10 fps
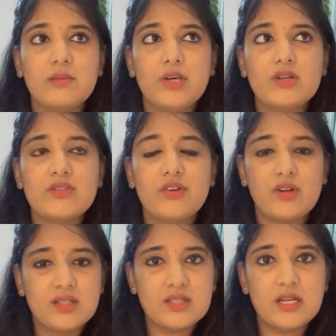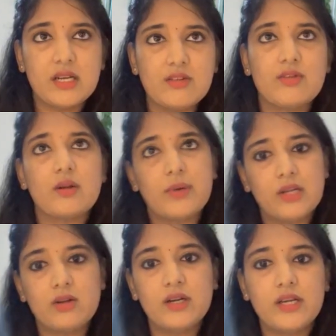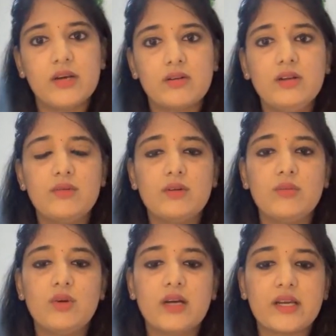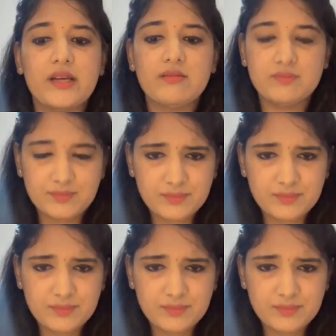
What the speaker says: because if you're not studying for a particular day, it would again,